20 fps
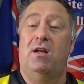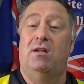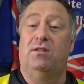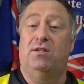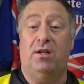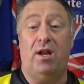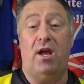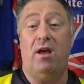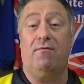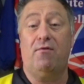
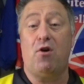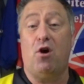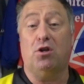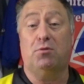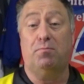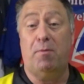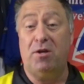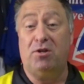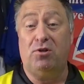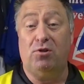Today I've got a
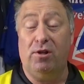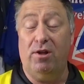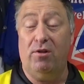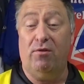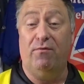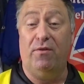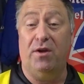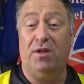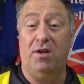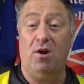special
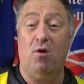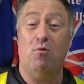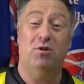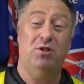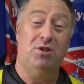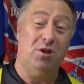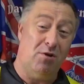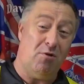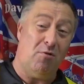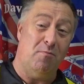little video.
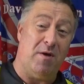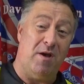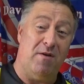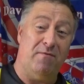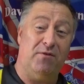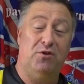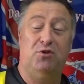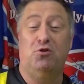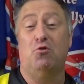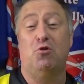It's a little bit
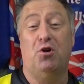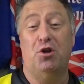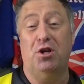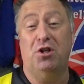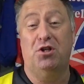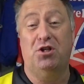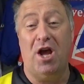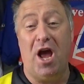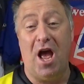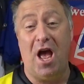of a chuck and a
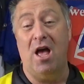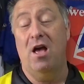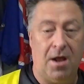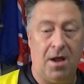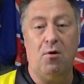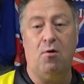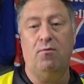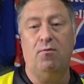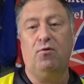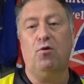chat. I
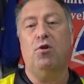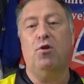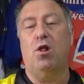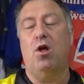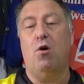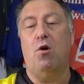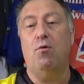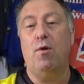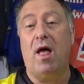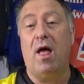know I've done a
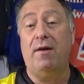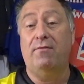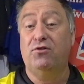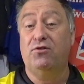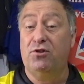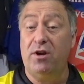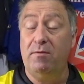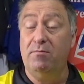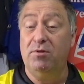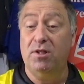lot of live
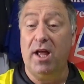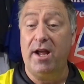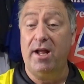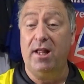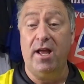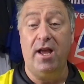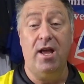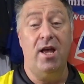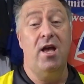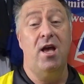streams
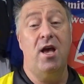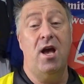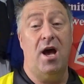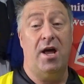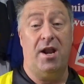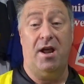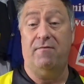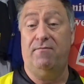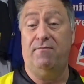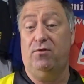lately,
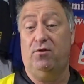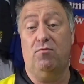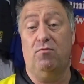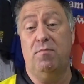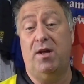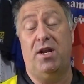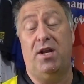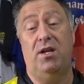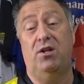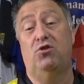and I haven't done
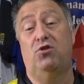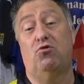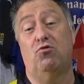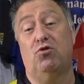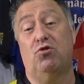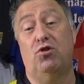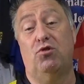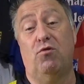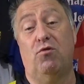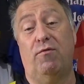many
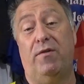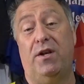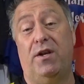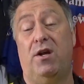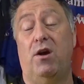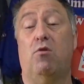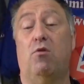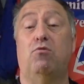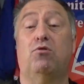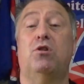instructional
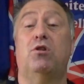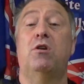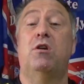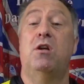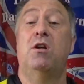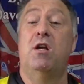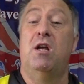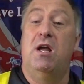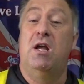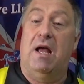videos.
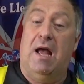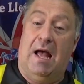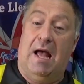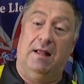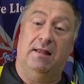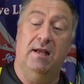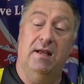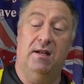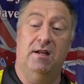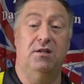I
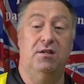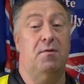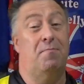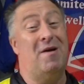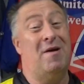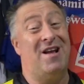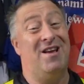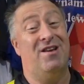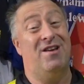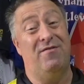think there's a
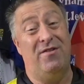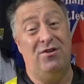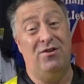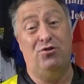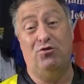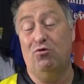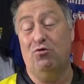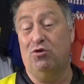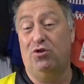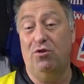bank of
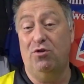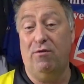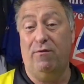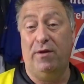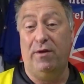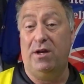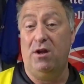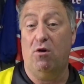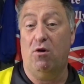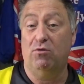instructional
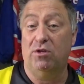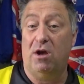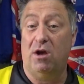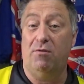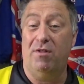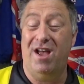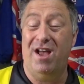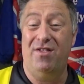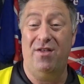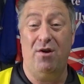videos
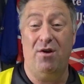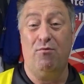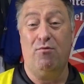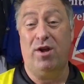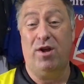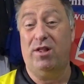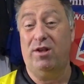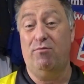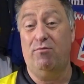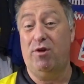out there that are
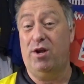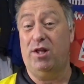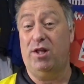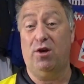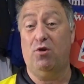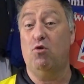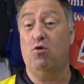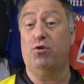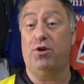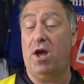really, really
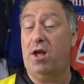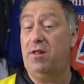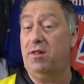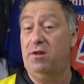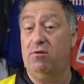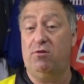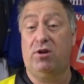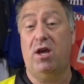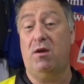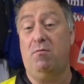good, and
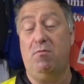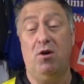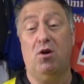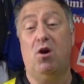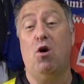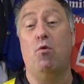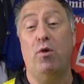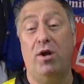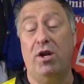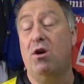they'll keep you
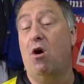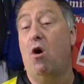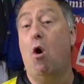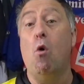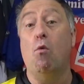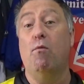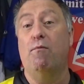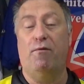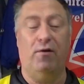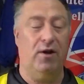going,
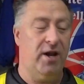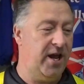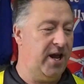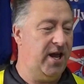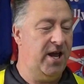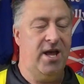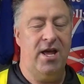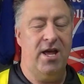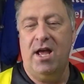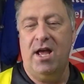hopefully,
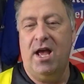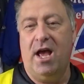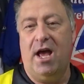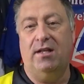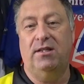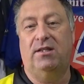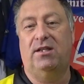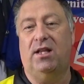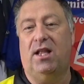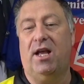
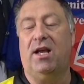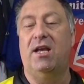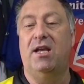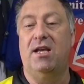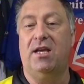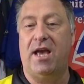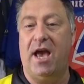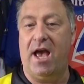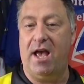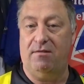until I
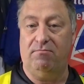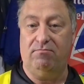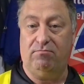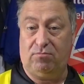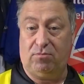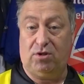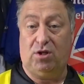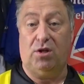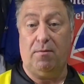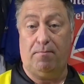can get
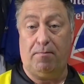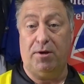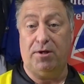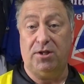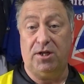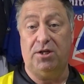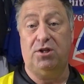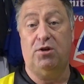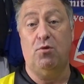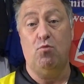to the
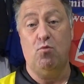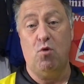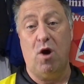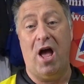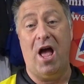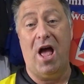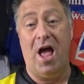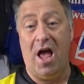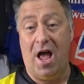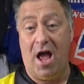position
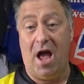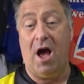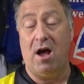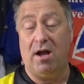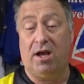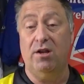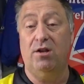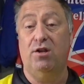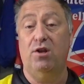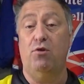where I
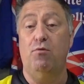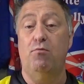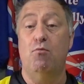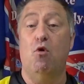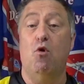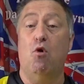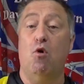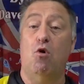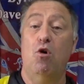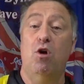could do
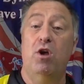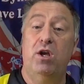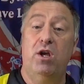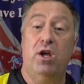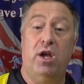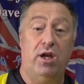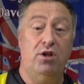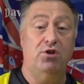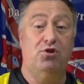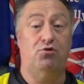more
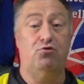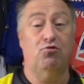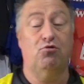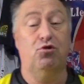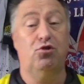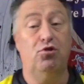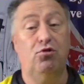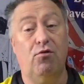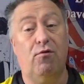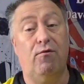
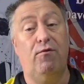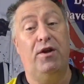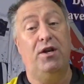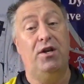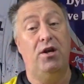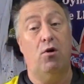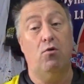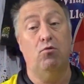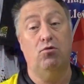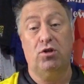instructional
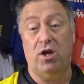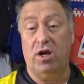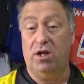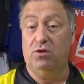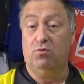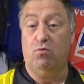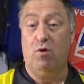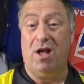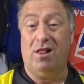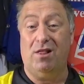videos
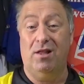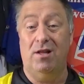as well.